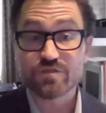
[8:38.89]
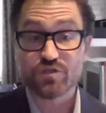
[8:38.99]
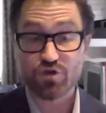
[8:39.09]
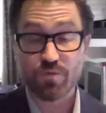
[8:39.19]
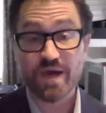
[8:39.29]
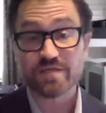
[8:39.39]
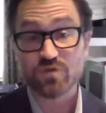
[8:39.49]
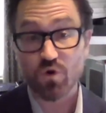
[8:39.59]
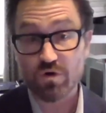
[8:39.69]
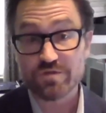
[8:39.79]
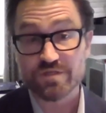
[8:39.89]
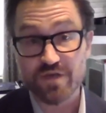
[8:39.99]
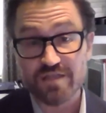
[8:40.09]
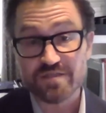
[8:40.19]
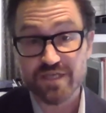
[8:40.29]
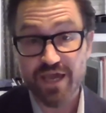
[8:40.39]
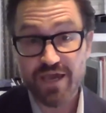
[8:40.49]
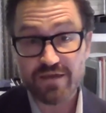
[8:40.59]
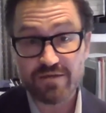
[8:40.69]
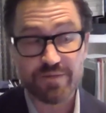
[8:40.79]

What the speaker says: qmxgold.ca,